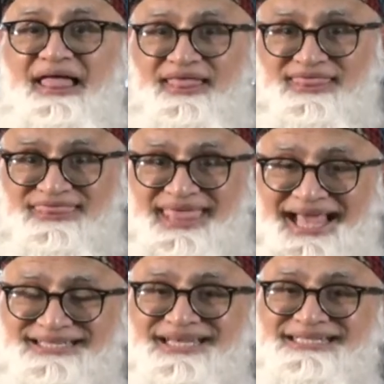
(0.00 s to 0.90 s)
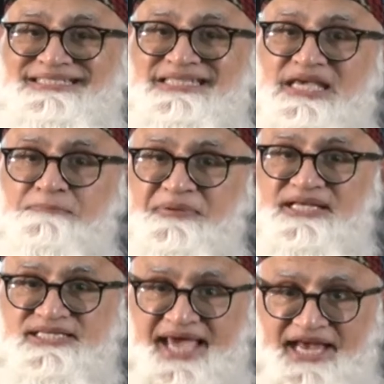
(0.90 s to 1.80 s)
that
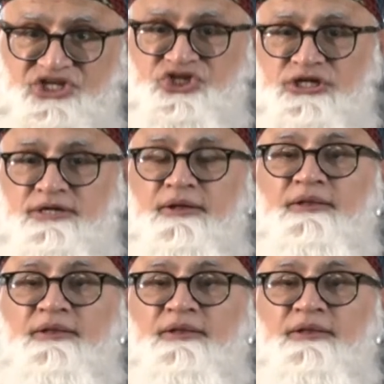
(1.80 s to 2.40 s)
depreciation